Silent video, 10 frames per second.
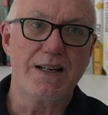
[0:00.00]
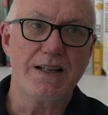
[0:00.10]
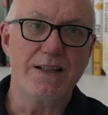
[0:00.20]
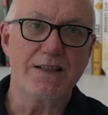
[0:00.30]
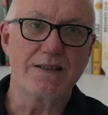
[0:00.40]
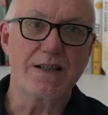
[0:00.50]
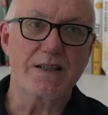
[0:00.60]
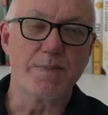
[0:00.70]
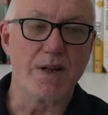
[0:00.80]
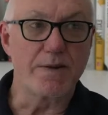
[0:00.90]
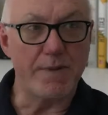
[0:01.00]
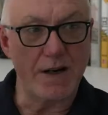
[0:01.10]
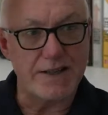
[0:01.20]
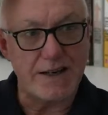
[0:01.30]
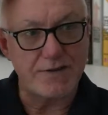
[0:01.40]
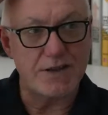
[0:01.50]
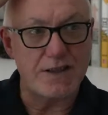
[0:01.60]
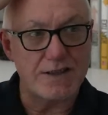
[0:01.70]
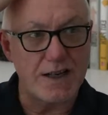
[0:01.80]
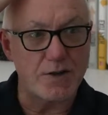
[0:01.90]
And at 6-month mark, they have to
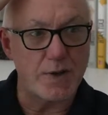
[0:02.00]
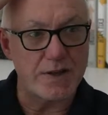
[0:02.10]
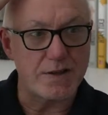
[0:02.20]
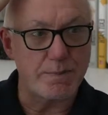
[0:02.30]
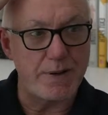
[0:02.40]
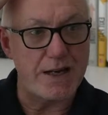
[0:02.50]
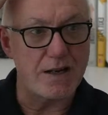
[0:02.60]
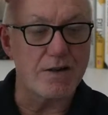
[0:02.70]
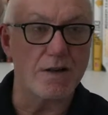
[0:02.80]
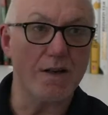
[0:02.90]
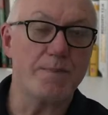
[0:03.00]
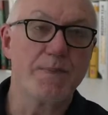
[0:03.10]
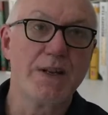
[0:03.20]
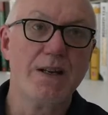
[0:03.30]
decide whether to pay or not.